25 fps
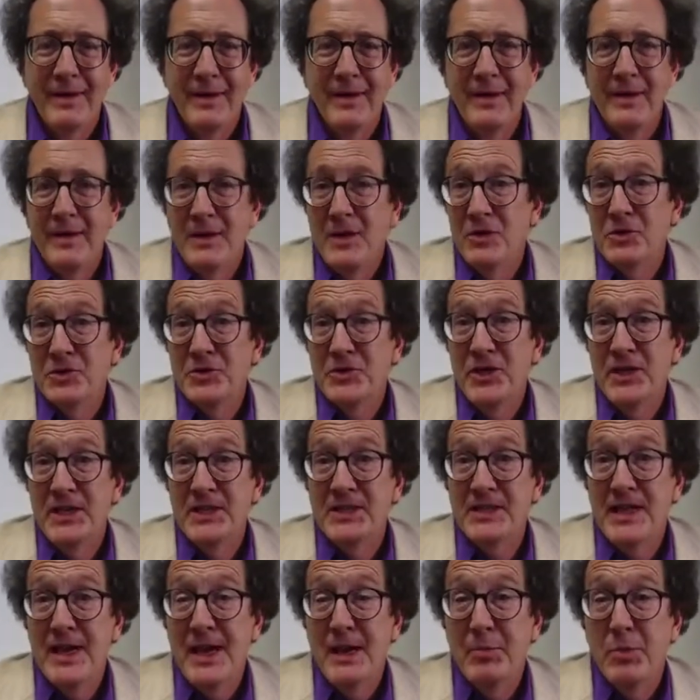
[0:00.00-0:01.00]
Here's an
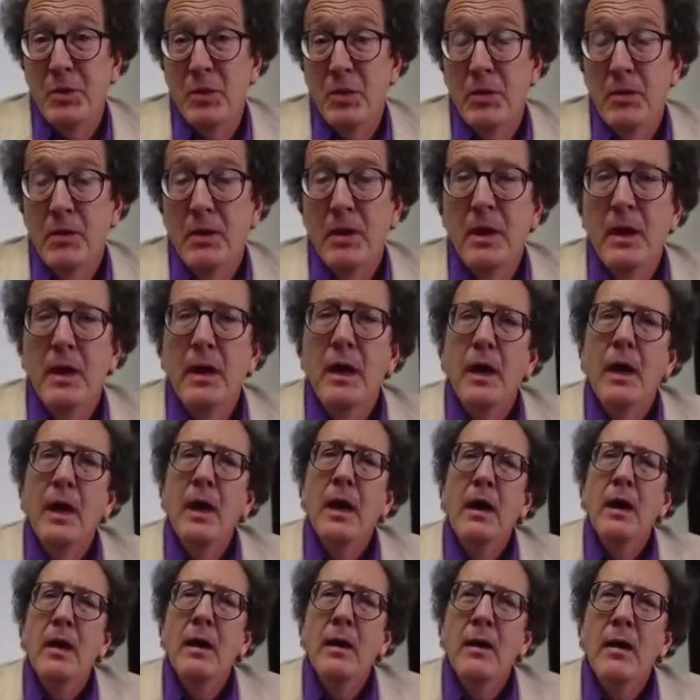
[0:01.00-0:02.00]
example.
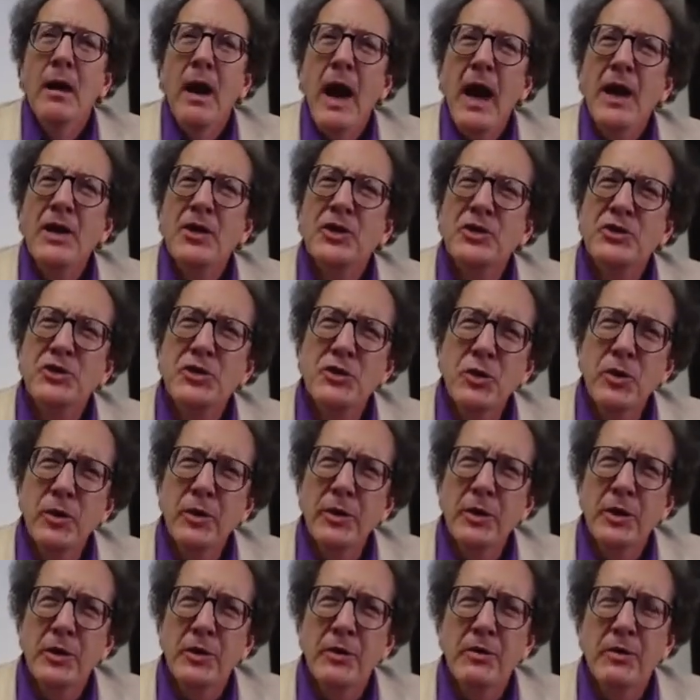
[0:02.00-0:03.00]
I assure
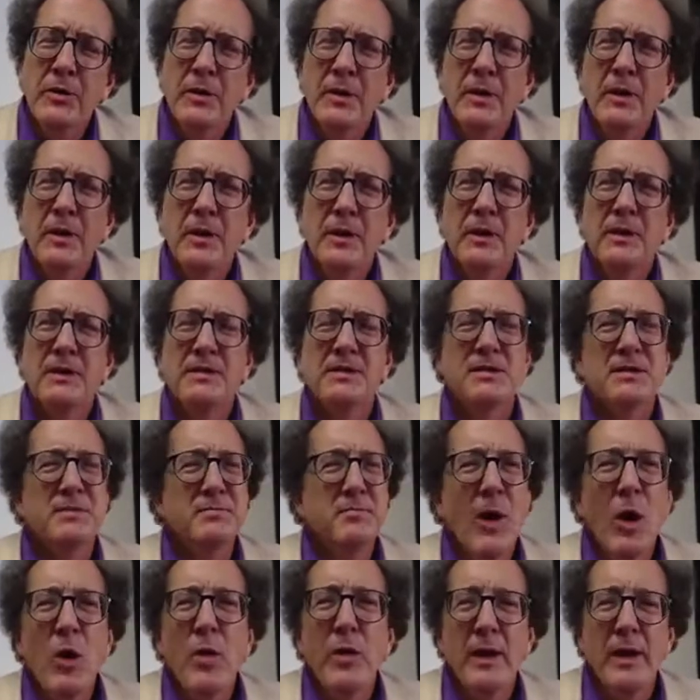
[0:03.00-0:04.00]
you that
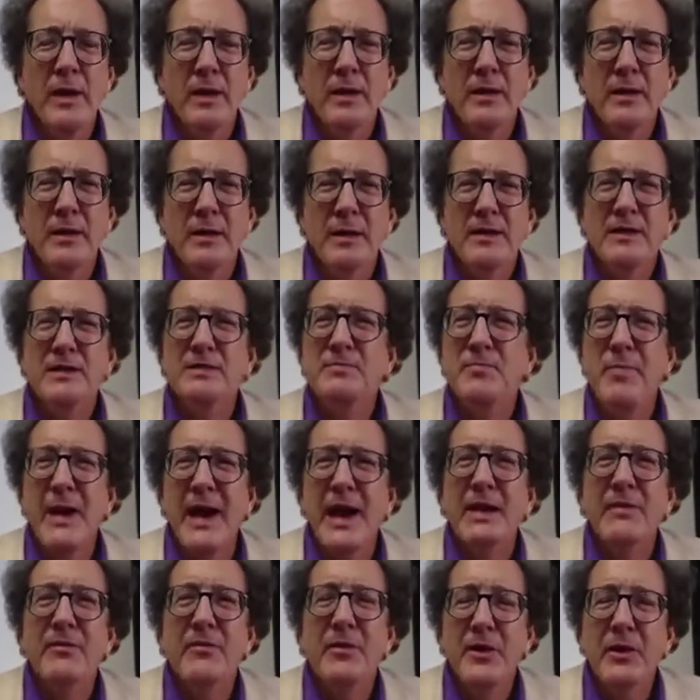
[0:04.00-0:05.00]
smoking is
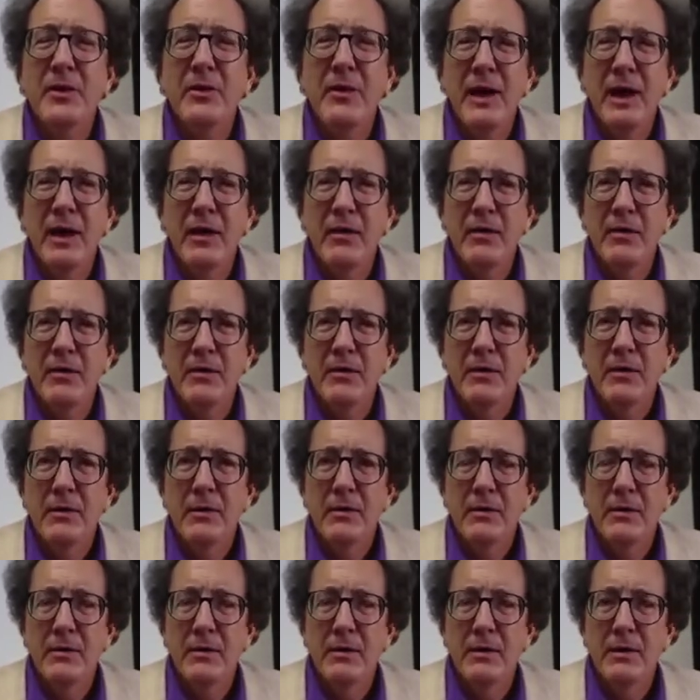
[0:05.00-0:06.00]
bad for your health.
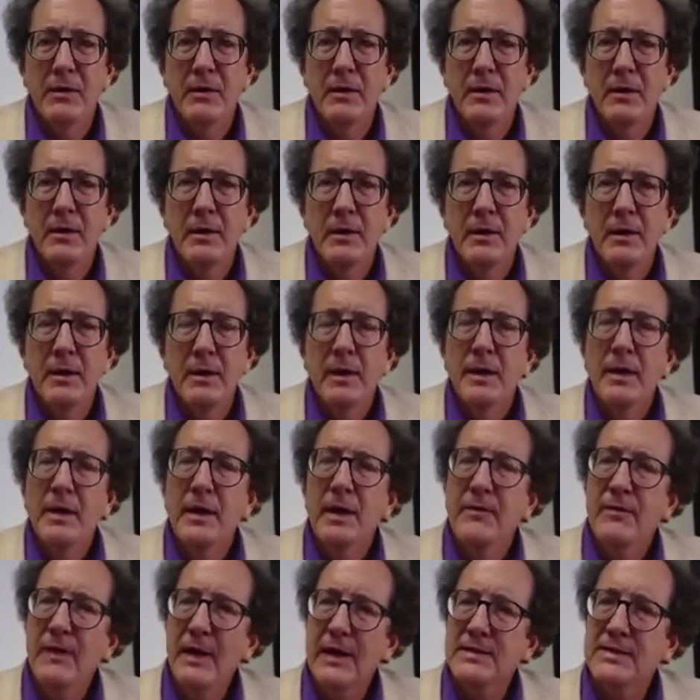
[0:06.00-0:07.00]

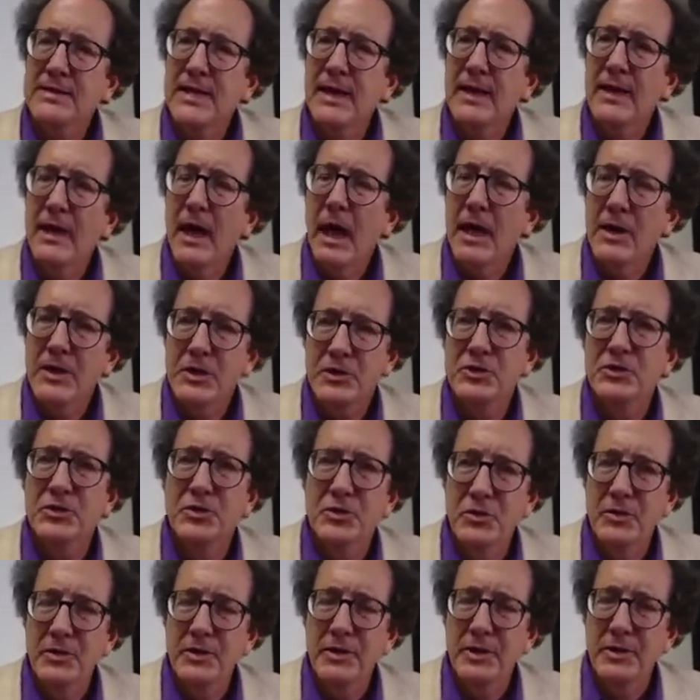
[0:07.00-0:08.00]
If I say, I
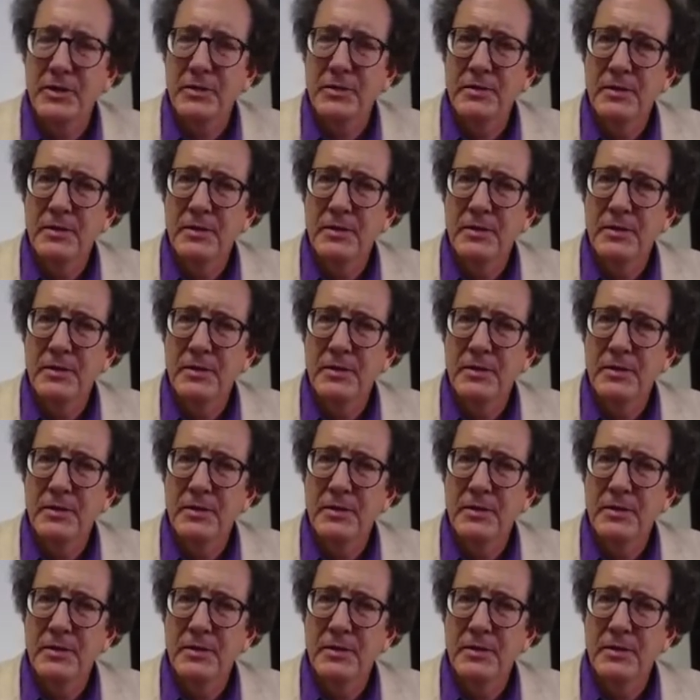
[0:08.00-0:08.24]
assure you,